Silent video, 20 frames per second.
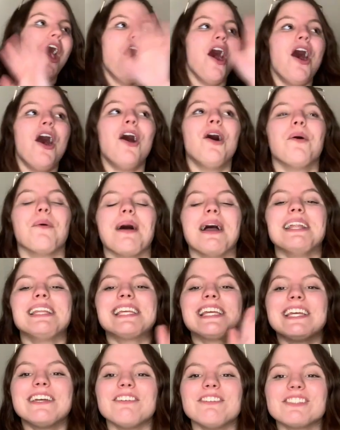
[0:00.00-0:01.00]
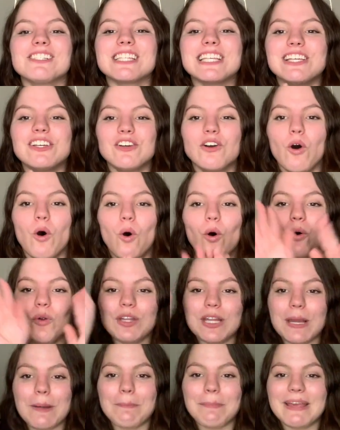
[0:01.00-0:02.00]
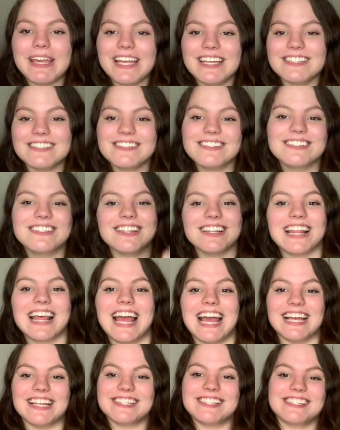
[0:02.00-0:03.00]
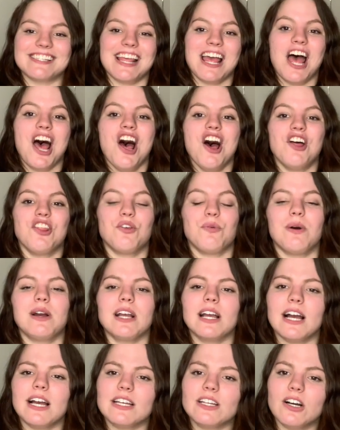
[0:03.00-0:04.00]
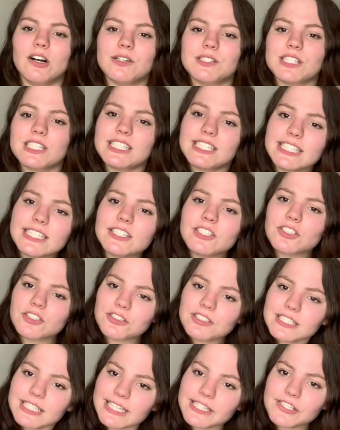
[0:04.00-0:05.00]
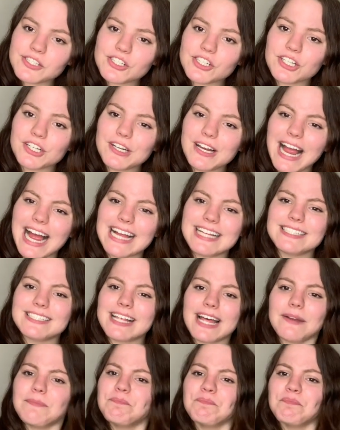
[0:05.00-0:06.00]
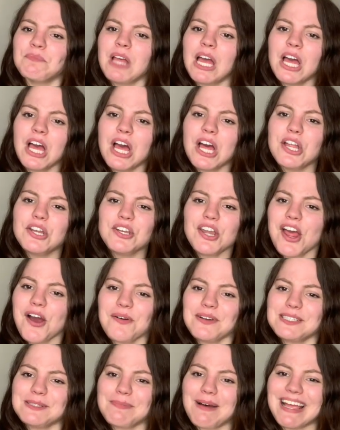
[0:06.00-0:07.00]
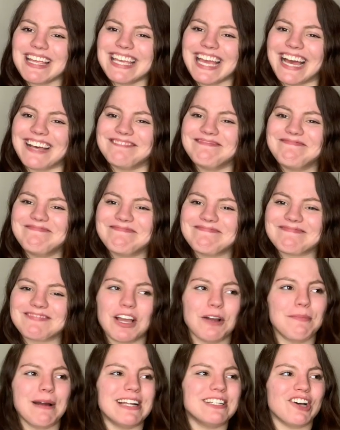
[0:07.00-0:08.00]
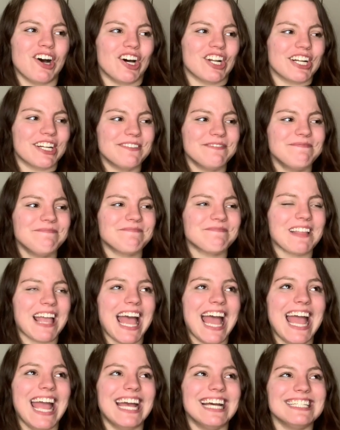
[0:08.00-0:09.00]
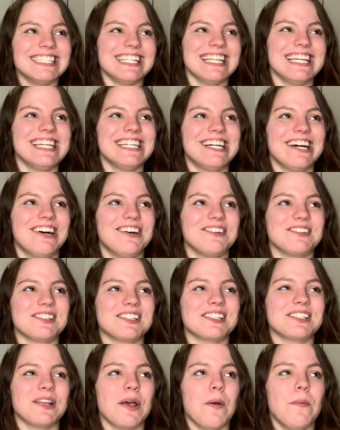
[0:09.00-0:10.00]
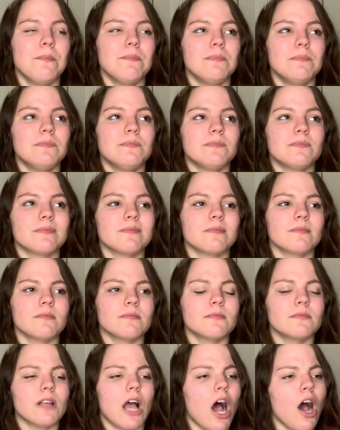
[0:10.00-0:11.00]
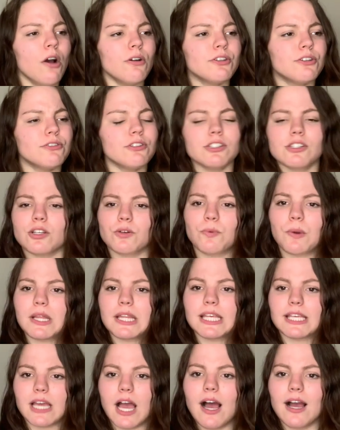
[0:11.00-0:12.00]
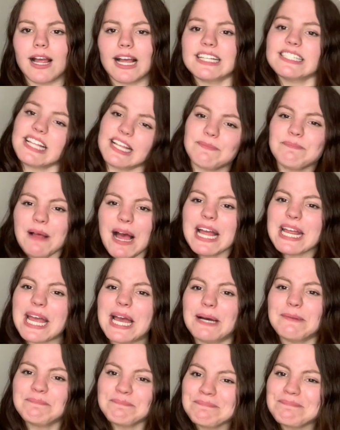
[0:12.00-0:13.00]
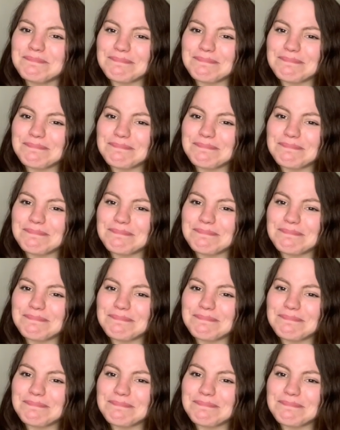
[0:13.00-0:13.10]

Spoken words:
Oh, and here's the golden piece to this. The one guy goes, "Is this your sister?" I said, "No, it's my kid, or my daughter." And he goes, "Oh, you just look really young." I said, "I am."